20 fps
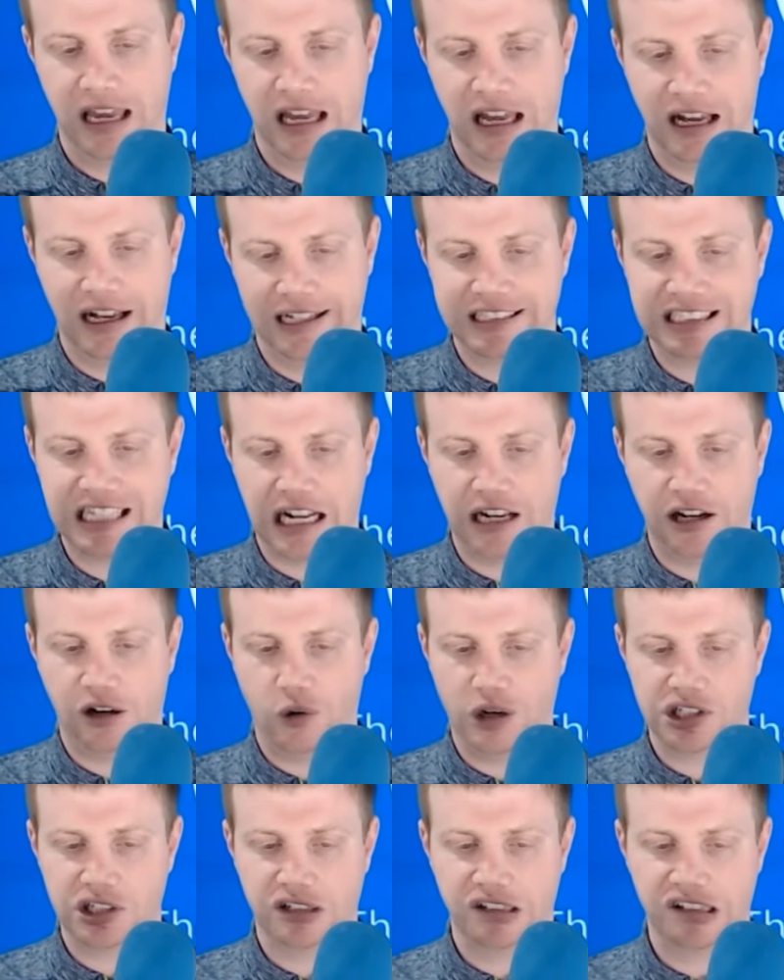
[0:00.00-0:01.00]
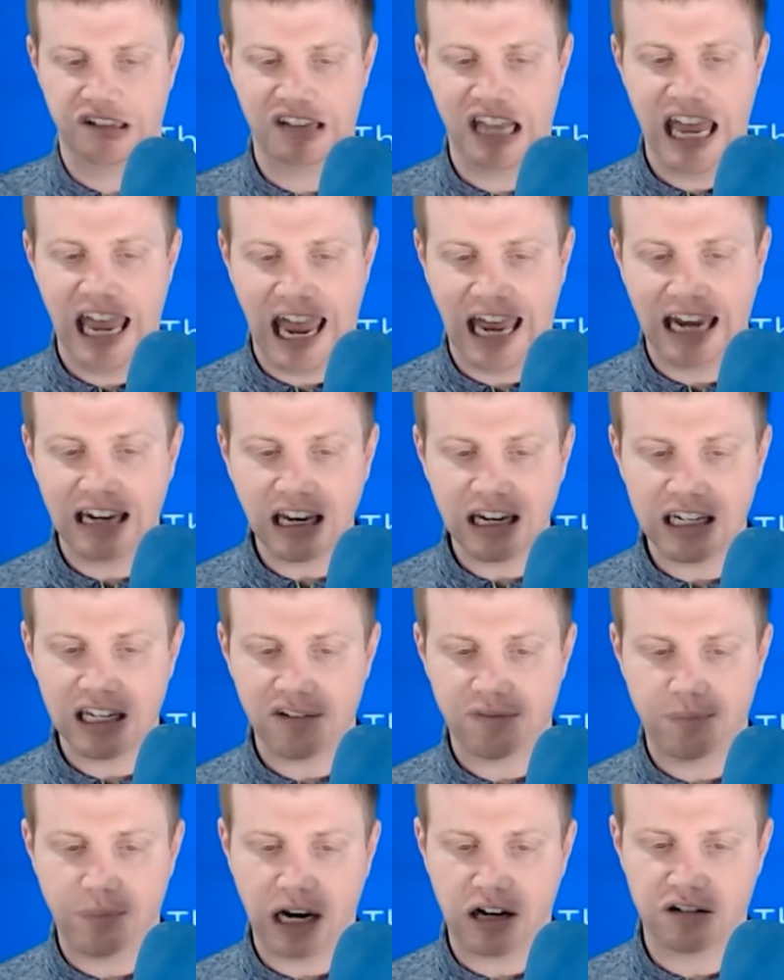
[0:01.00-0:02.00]
Uh, his second question is Any idea
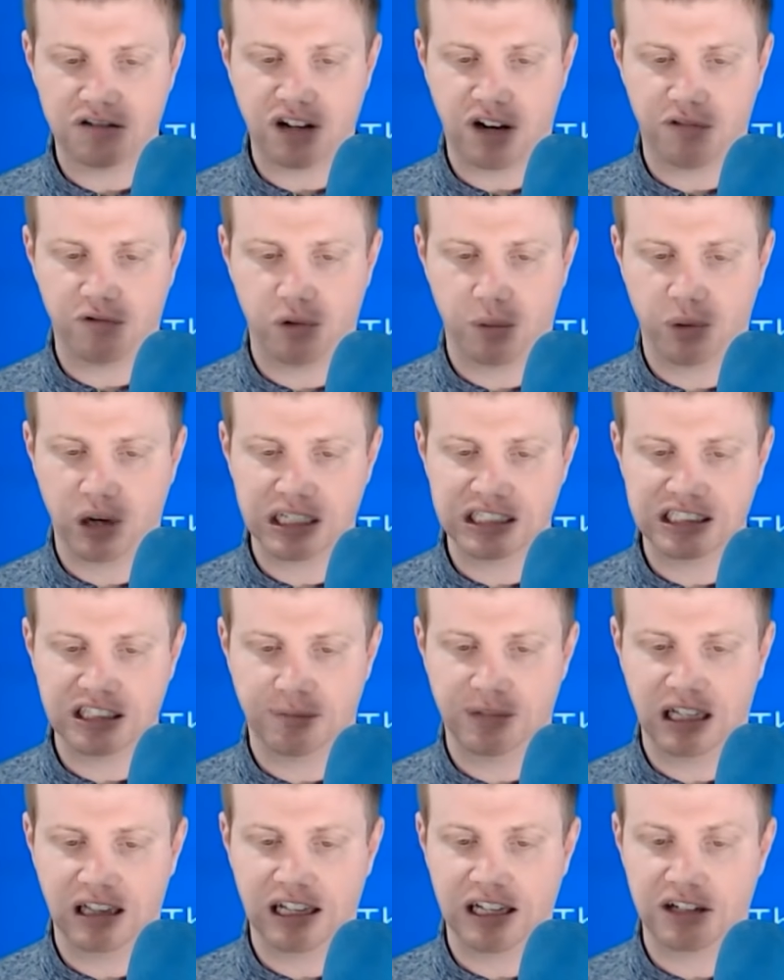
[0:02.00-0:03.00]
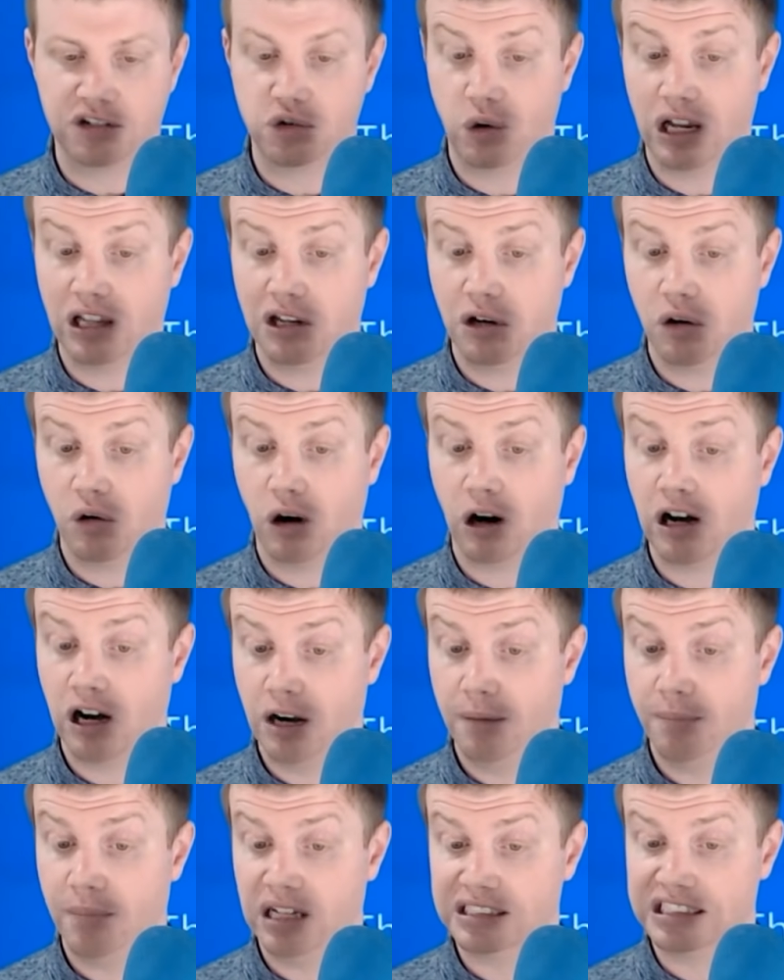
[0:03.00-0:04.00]
if Microsoft will bring something like Trello or
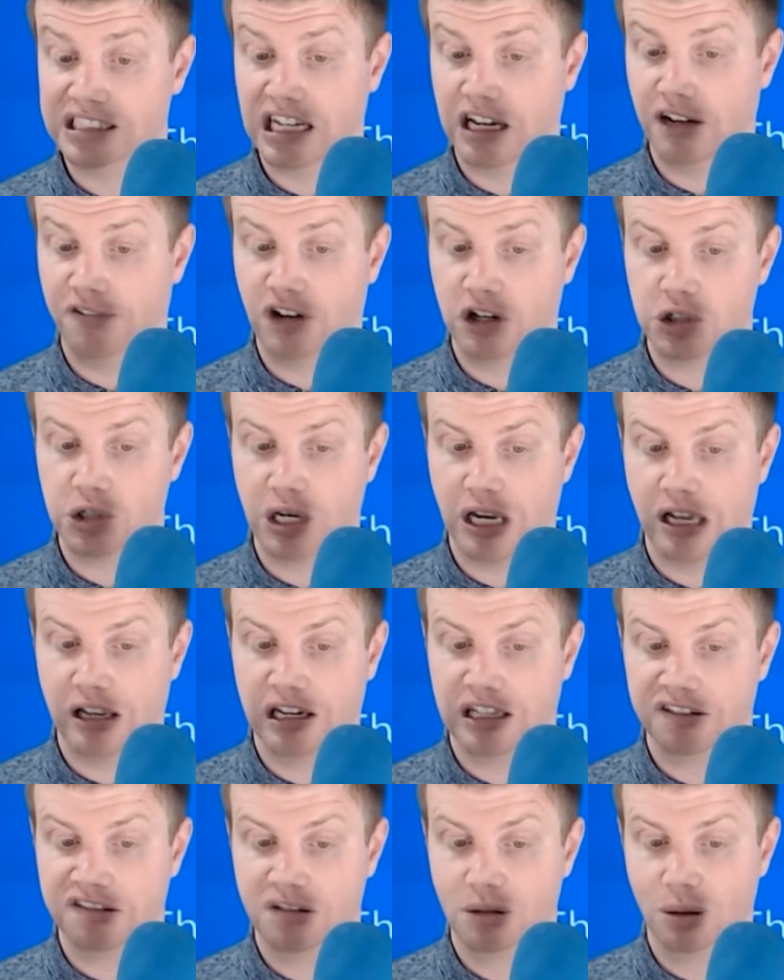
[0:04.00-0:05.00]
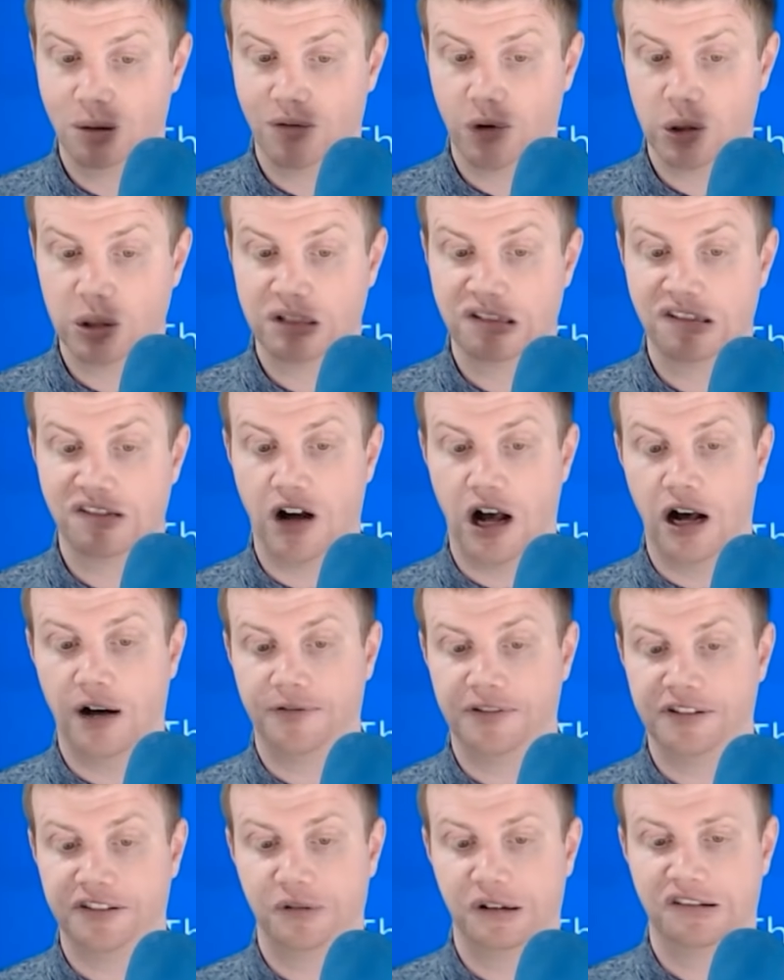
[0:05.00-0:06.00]
Kanban style functionality to consumer versions of
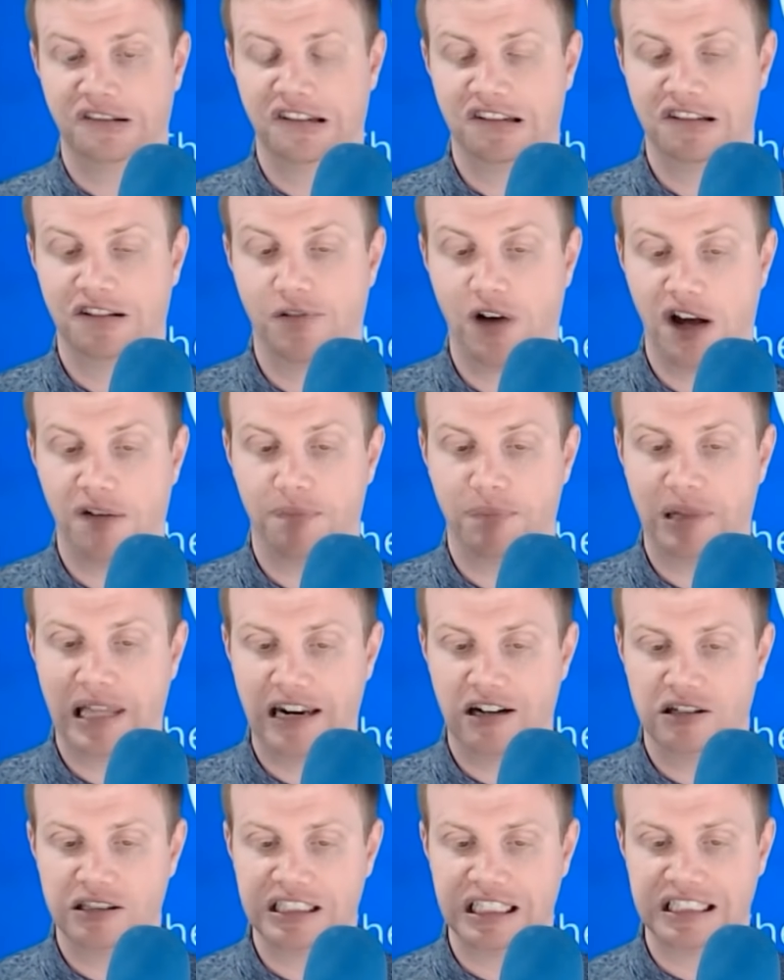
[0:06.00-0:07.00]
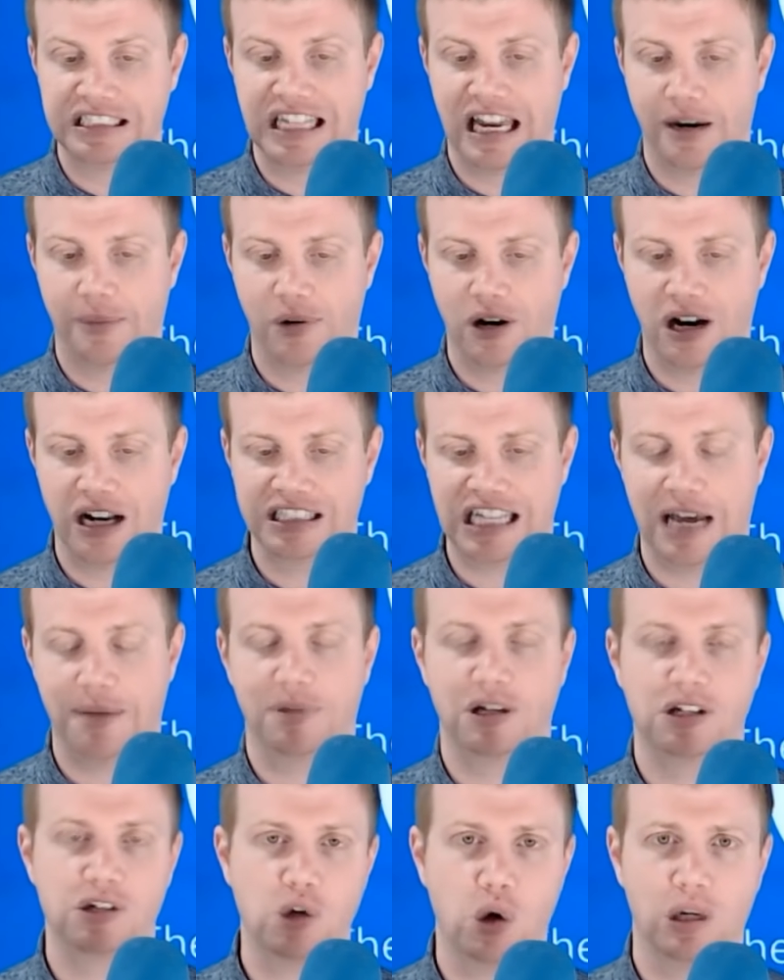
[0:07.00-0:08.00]
Office 365 planners is enterprise
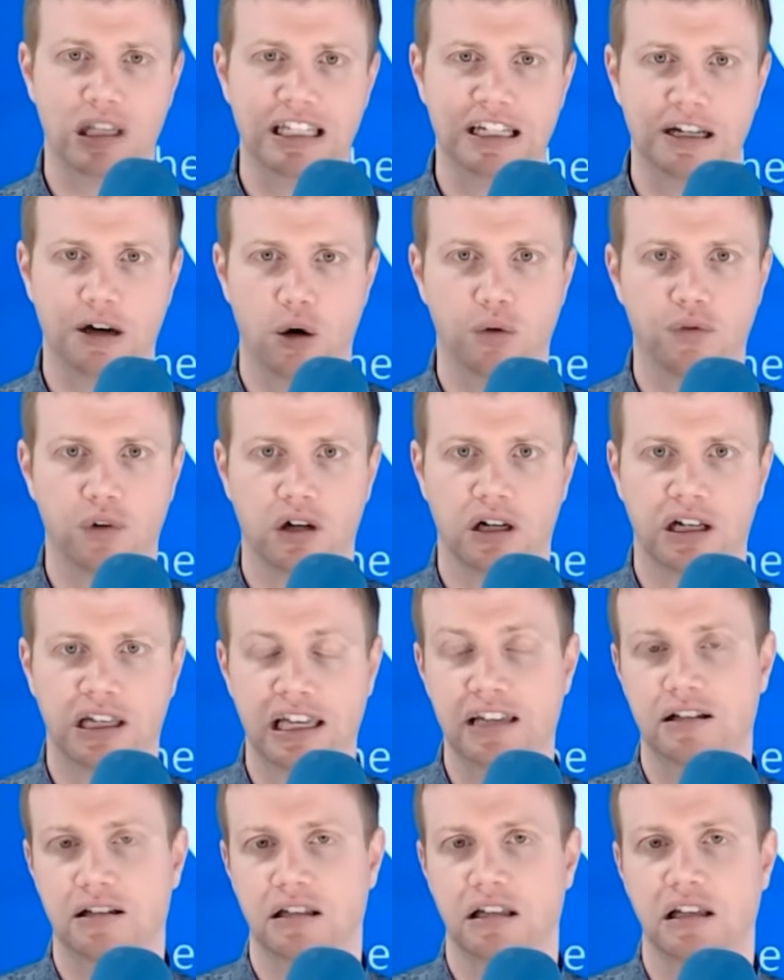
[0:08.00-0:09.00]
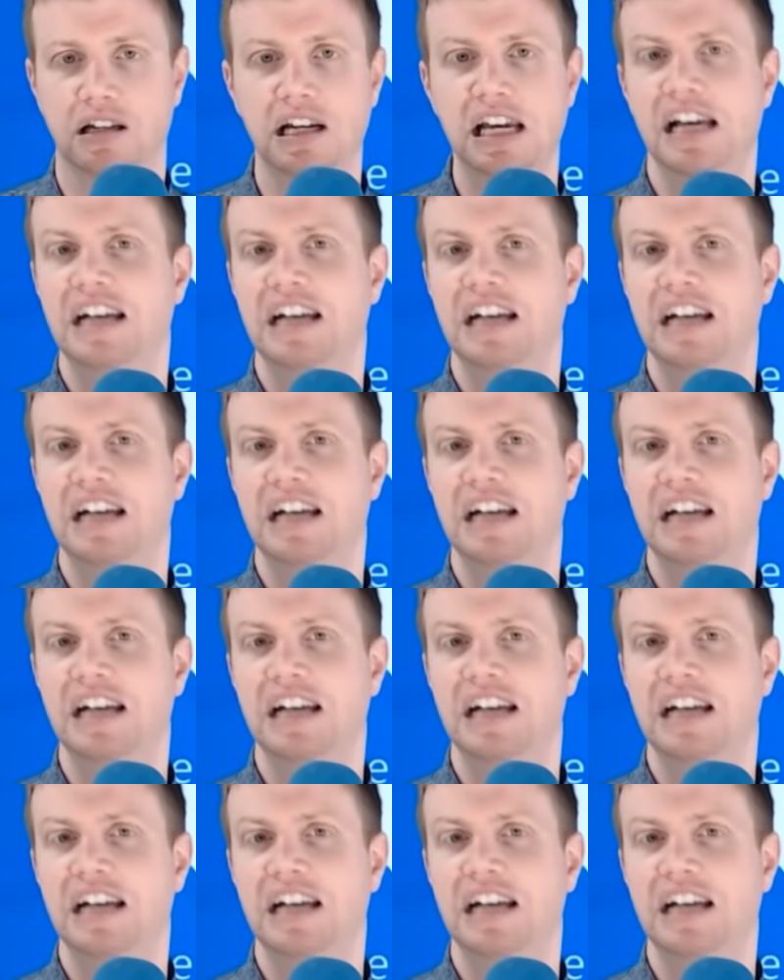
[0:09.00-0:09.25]
app and totally overkill?